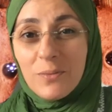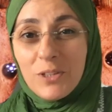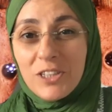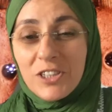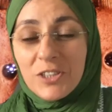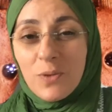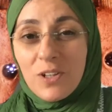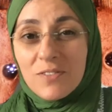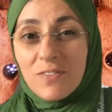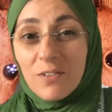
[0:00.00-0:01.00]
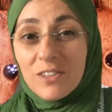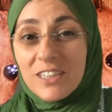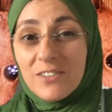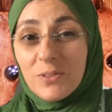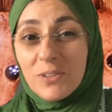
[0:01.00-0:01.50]
which was founded
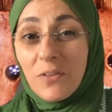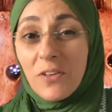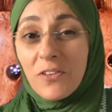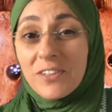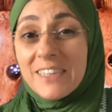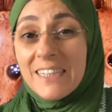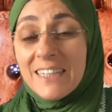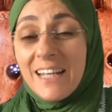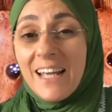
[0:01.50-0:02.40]
in 2013